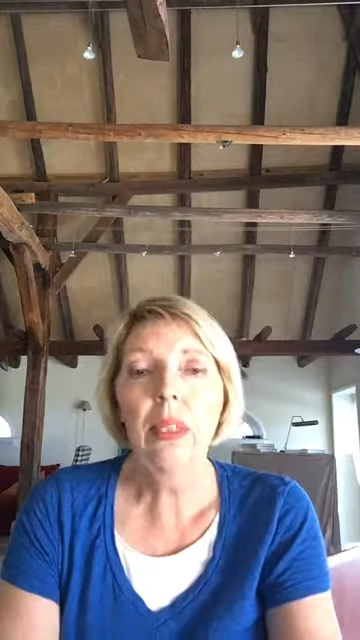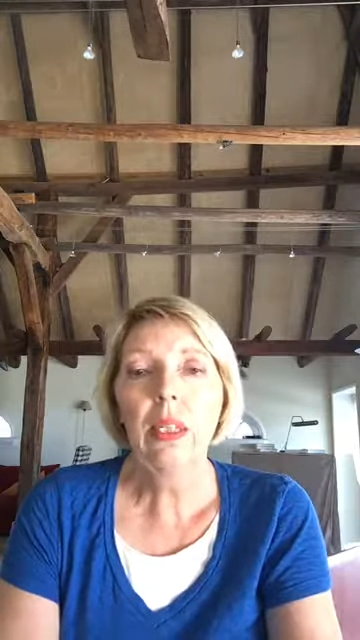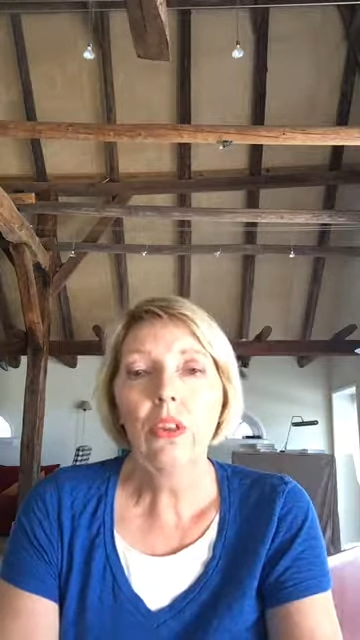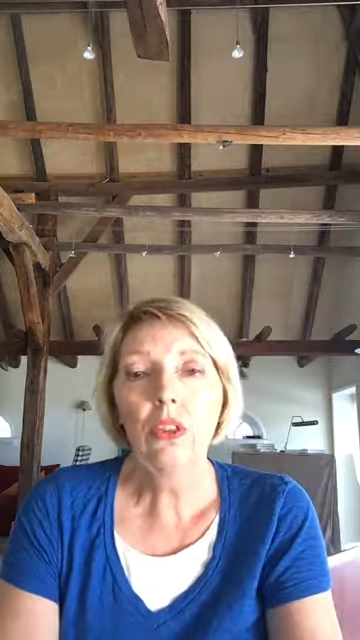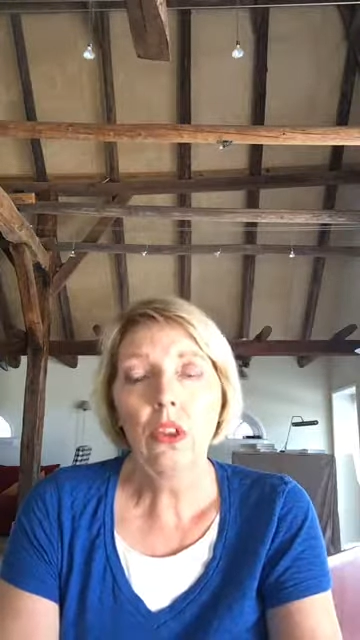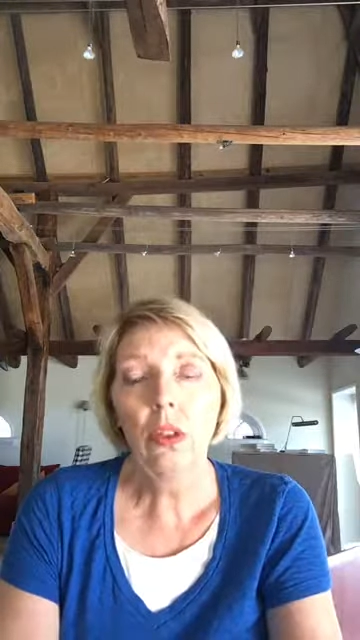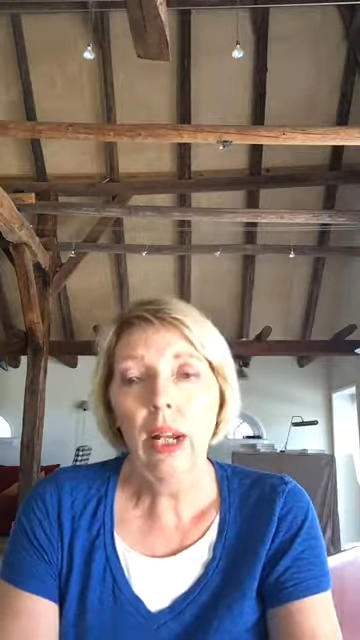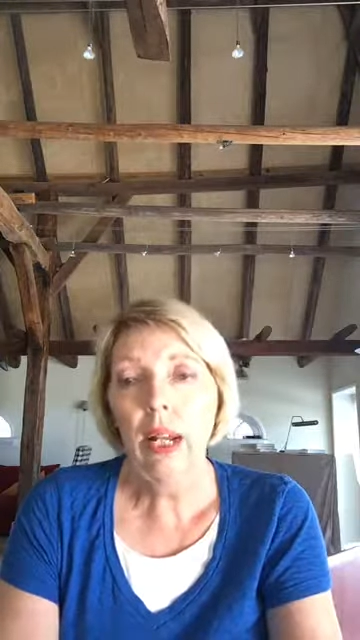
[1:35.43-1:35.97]

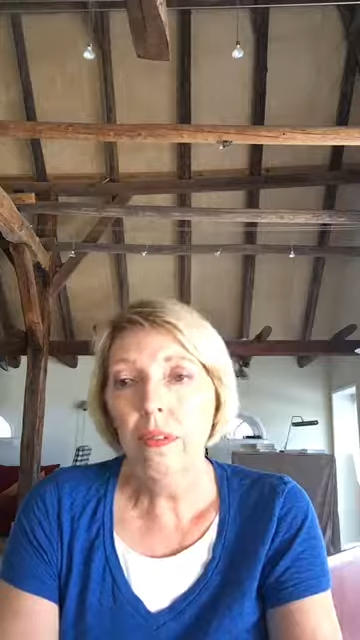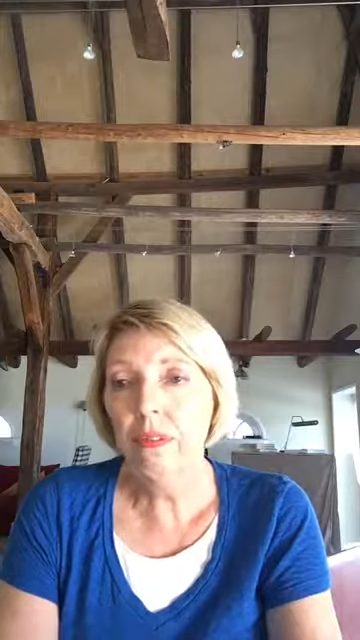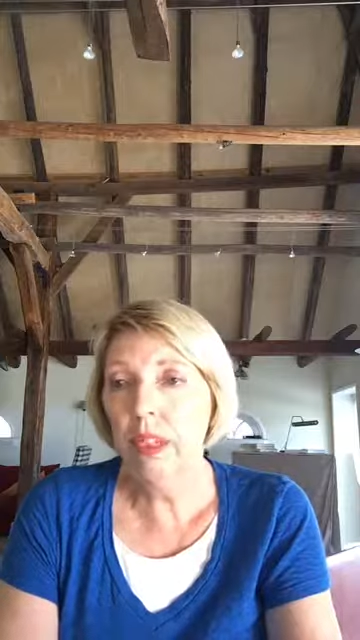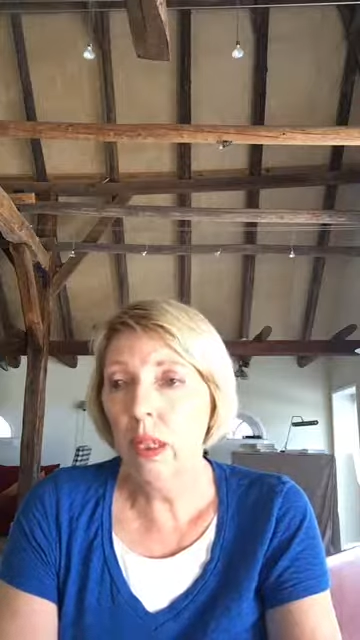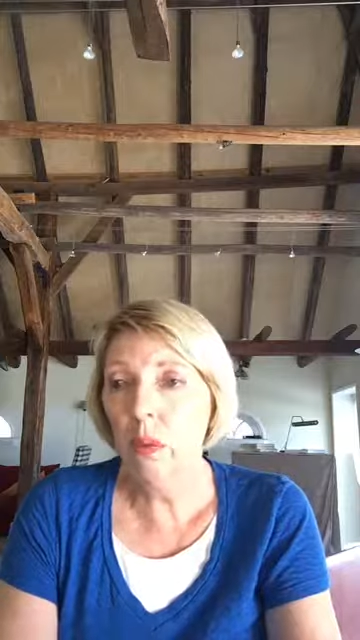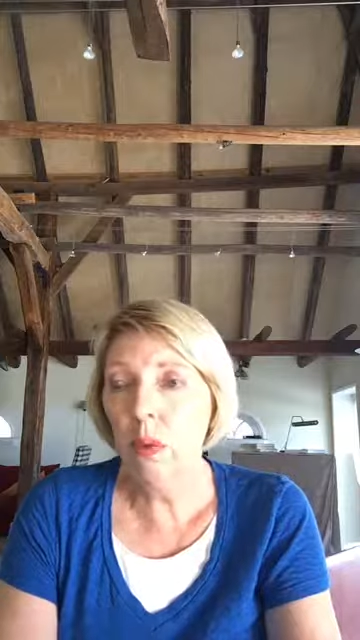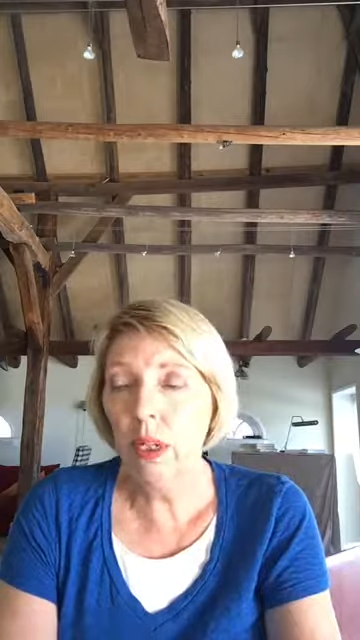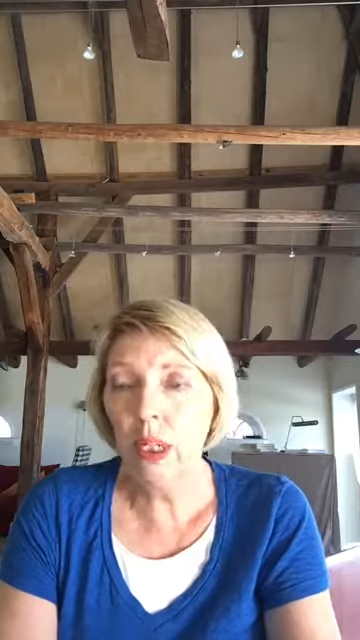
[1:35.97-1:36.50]
So if
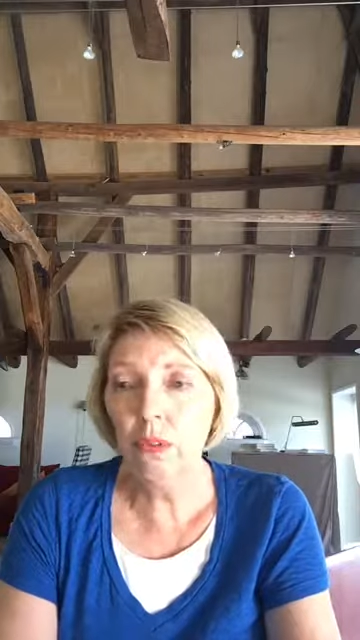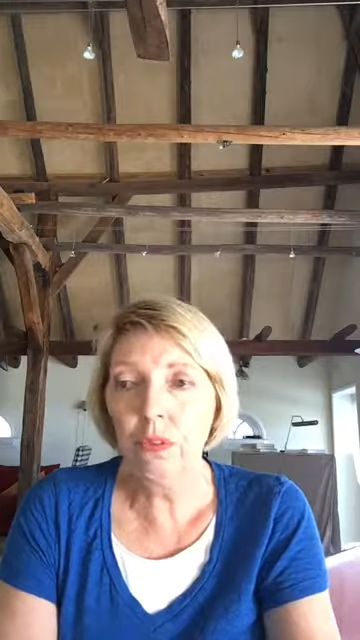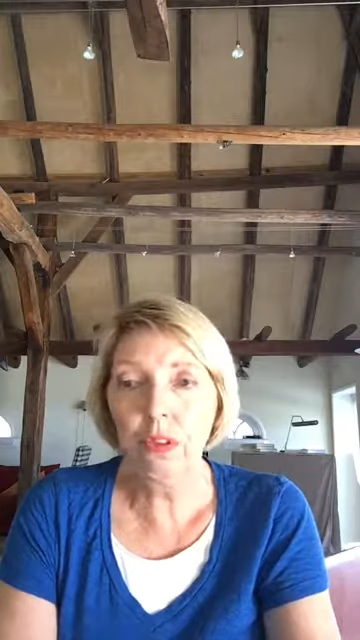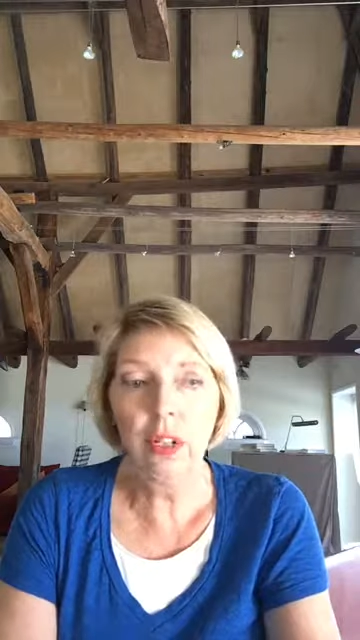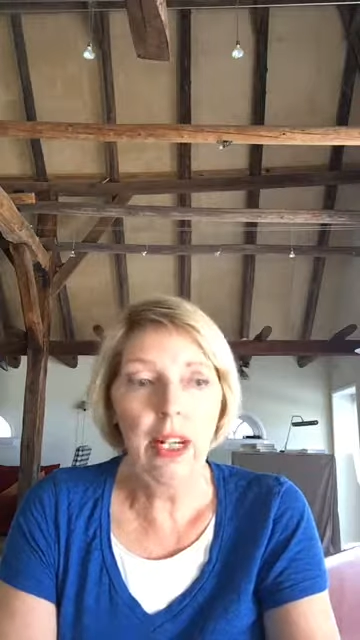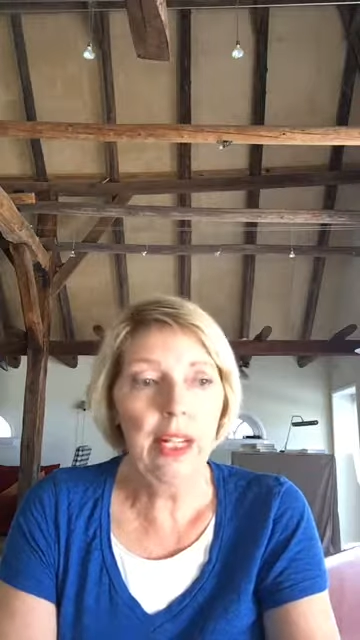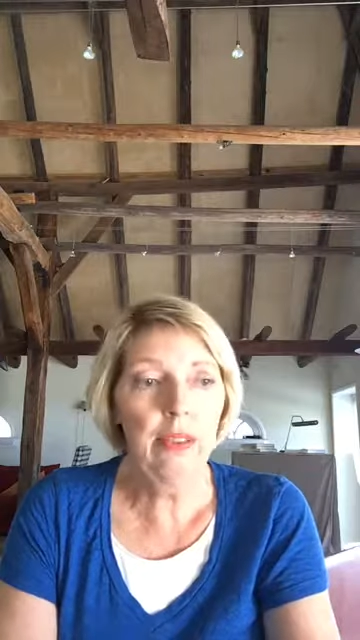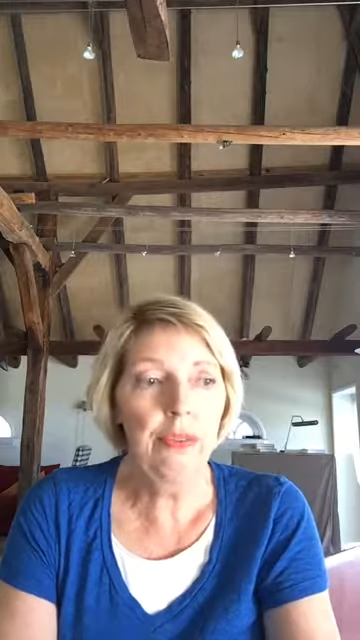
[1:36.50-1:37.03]
they wanted,
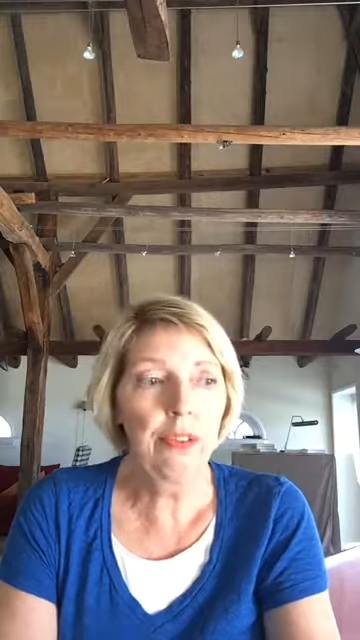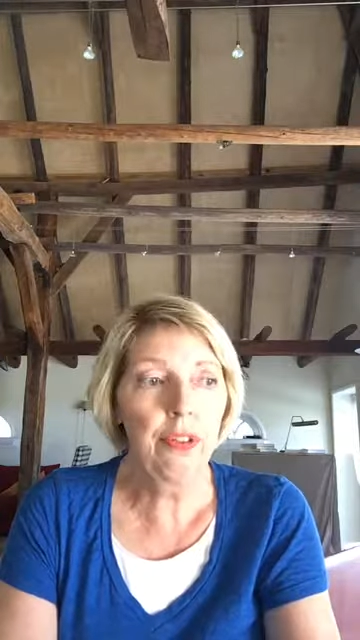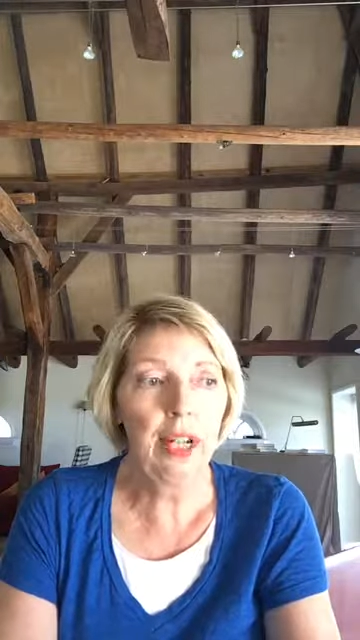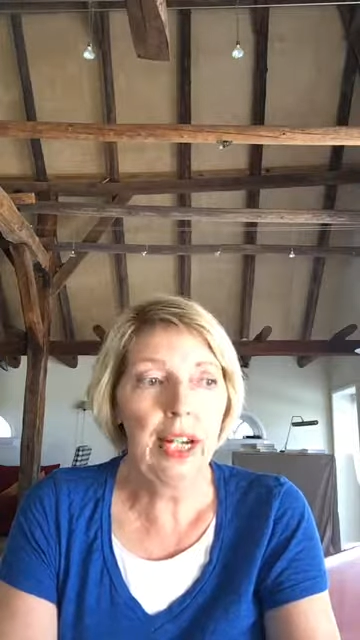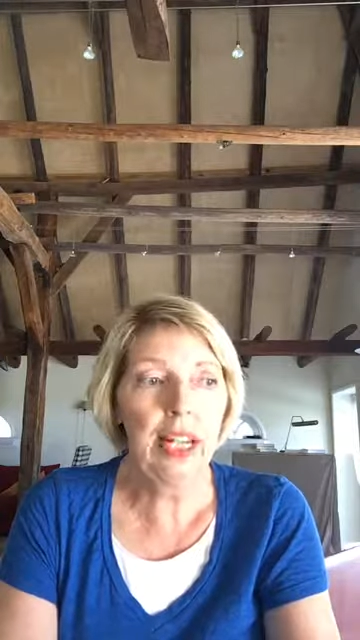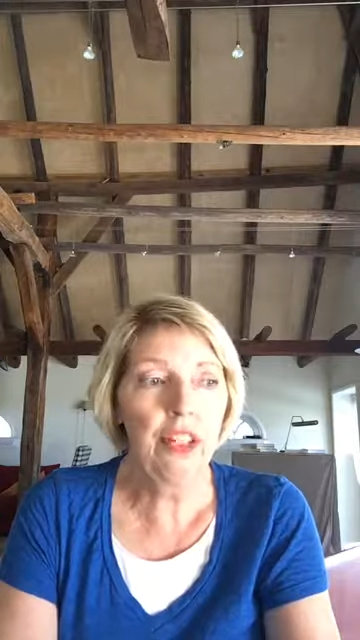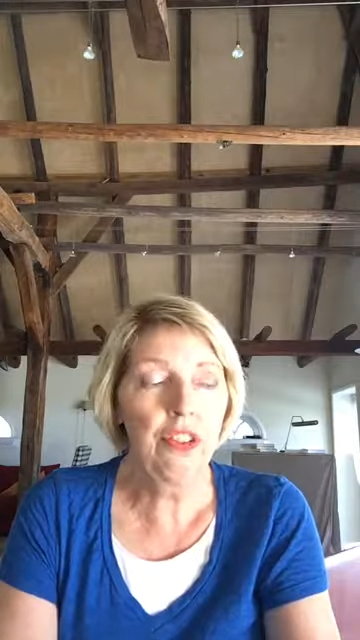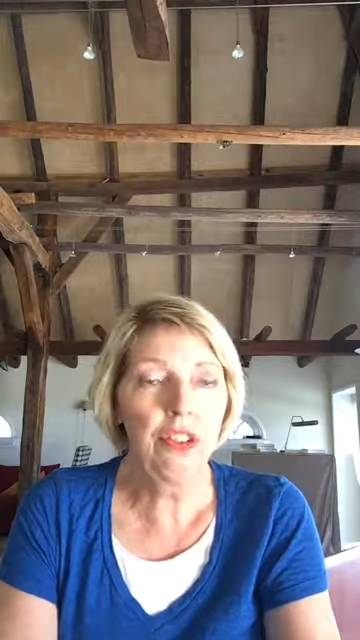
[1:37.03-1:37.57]
for
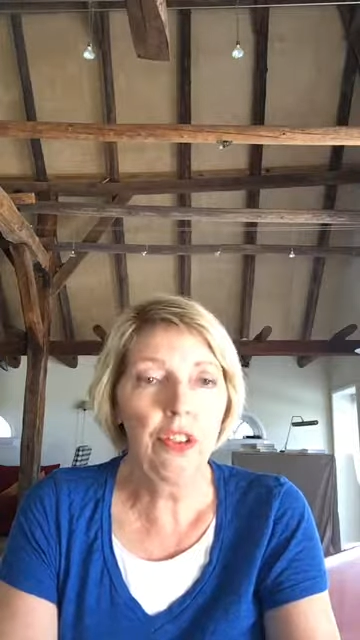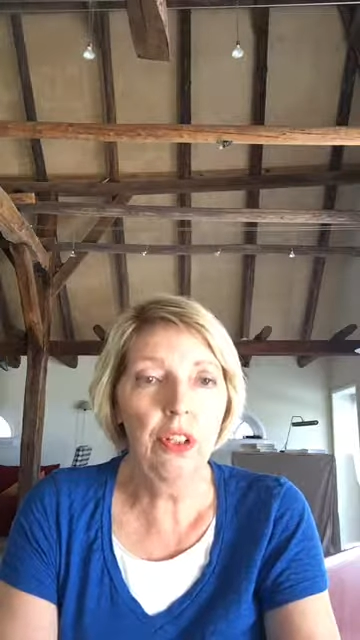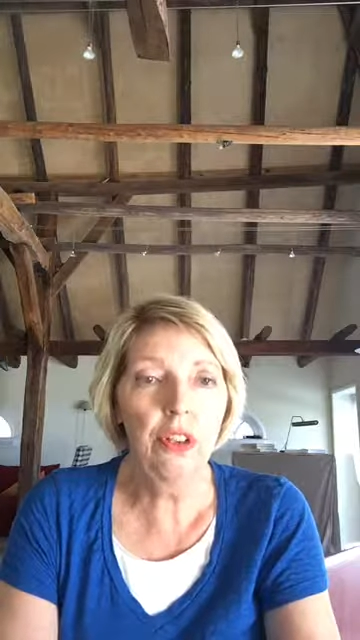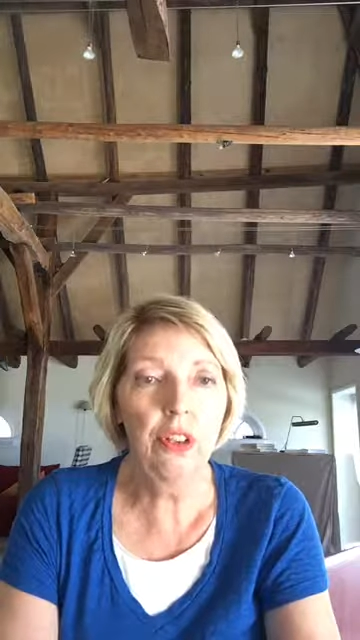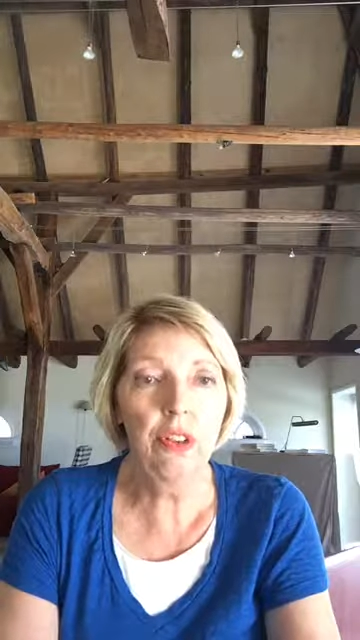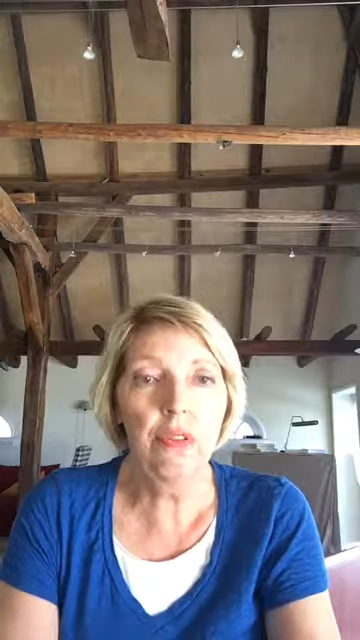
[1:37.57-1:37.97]
instance,